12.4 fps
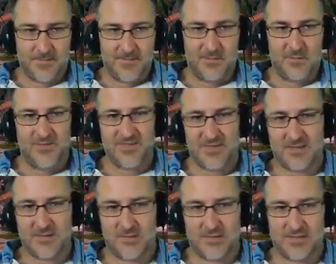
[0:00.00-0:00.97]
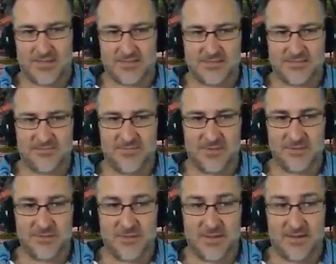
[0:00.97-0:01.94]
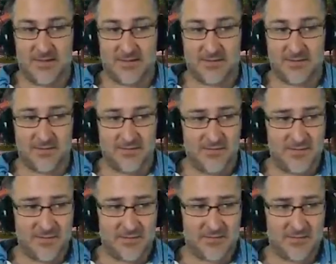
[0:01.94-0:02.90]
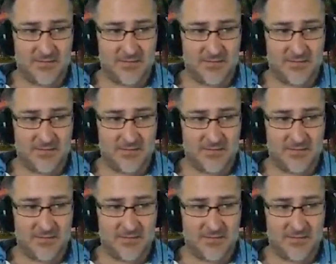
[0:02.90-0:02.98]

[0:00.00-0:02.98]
The only thing I don't like is it's very generic. And the other thing,